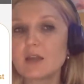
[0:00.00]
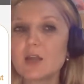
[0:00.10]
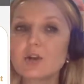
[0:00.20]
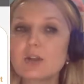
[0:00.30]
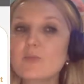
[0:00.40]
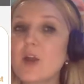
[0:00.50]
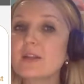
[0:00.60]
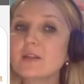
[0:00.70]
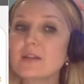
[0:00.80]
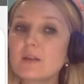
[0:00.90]
Here it's
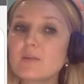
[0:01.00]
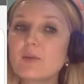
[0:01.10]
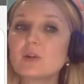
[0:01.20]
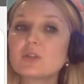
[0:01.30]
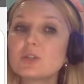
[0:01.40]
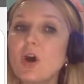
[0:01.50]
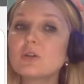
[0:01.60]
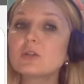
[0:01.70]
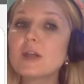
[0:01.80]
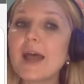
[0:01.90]
present simple.
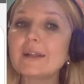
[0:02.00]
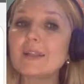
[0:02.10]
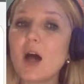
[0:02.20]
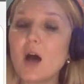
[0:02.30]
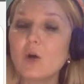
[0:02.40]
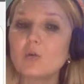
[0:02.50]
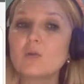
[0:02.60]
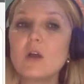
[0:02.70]
Don't allow.